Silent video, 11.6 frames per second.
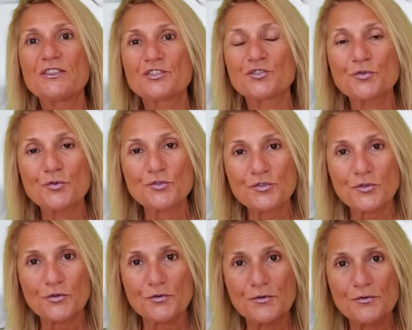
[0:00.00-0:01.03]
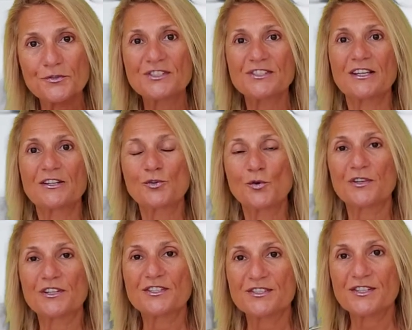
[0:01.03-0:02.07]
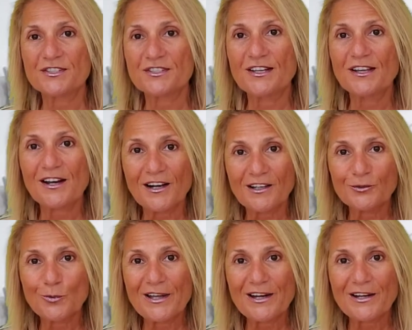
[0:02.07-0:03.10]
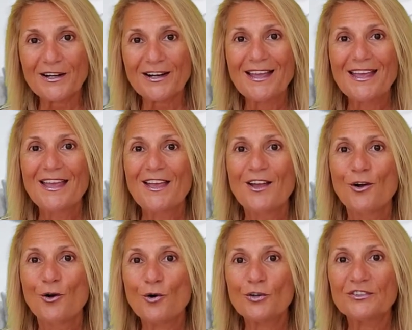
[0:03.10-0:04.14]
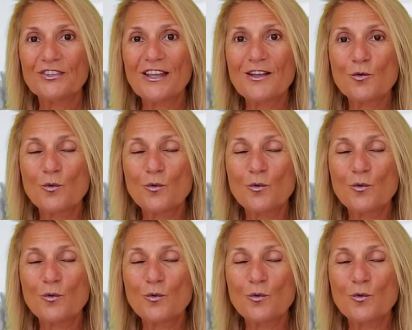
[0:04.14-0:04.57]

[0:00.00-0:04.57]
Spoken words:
the 2 screws on your existing hardware, or take